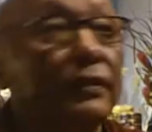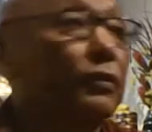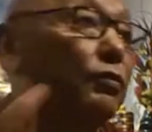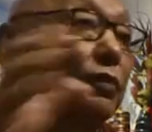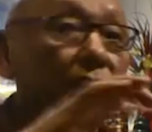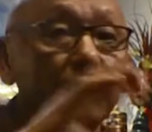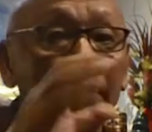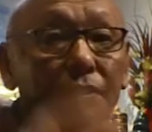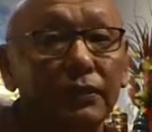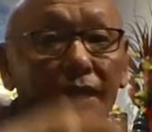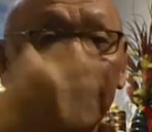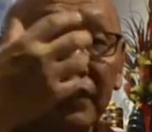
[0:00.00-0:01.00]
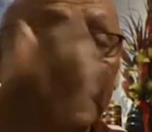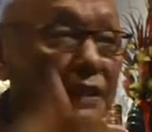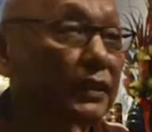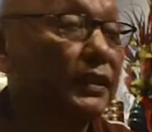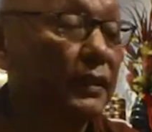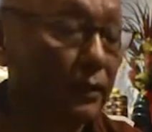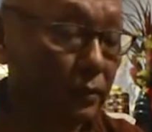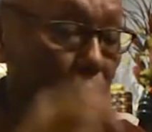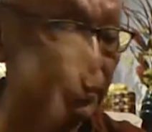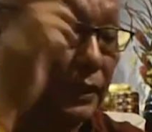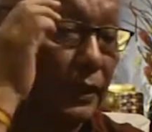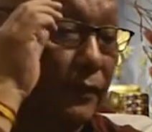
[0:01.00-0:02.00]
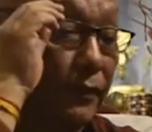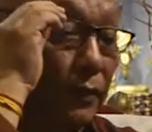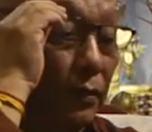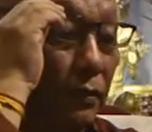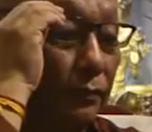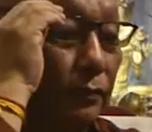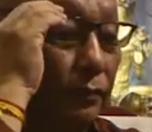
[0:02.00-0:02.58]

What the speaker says: or whatever, everything. So therefore,